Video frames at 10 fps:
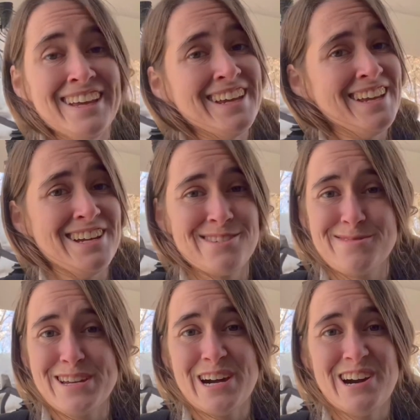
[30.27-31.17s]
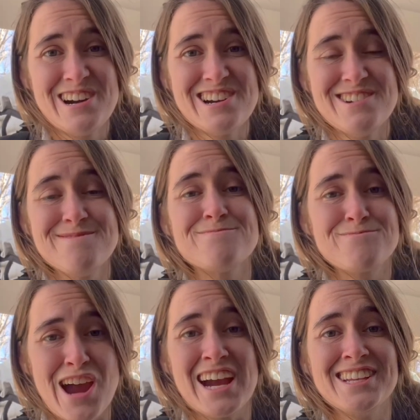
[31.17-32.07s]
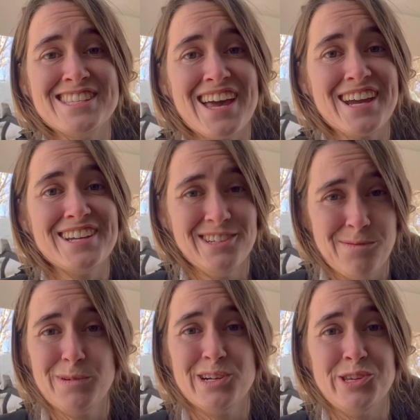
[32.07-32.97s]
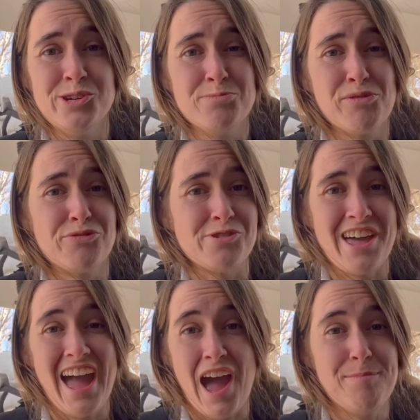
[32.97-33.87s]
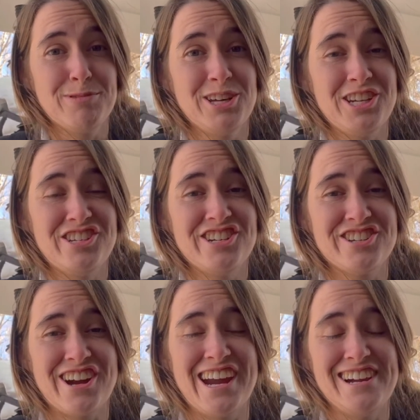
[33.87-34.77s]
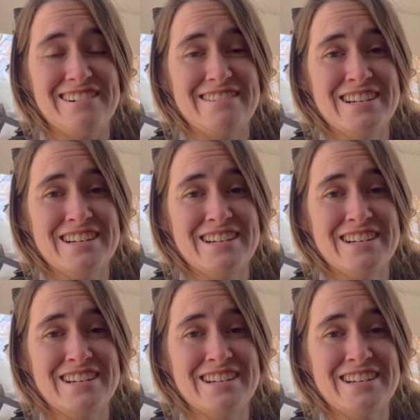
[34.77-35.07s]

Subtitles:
Here we are, practice hike number 2 before the Appalachian Trail.